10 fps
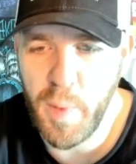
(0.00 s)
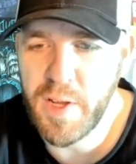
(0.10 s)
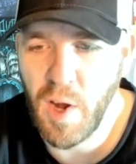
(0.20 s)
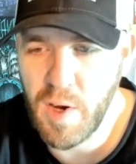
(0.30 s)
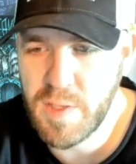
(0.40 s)
many
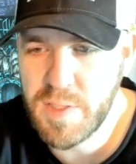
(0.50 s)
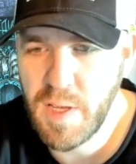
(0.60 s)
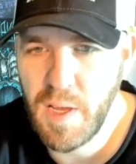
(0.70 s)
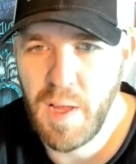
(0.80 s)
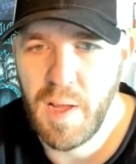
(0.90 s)
cards
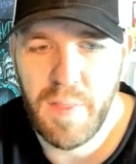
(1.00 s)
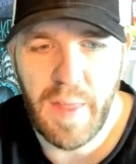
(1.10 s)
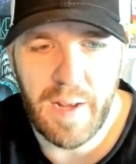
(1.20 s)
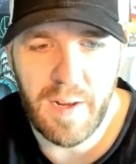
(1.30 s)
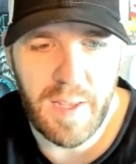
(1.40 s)

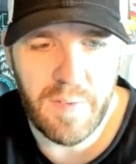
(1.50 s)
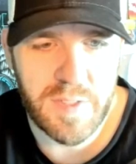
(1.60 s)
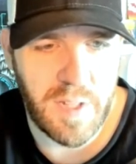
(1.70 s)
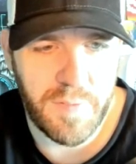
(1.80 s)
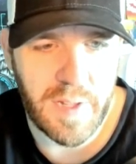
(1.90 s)
that
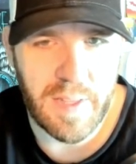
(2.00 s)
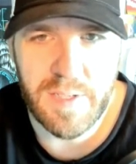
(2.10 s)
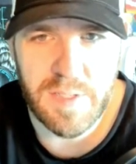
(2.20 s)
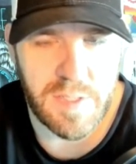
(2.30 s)
stuff like this,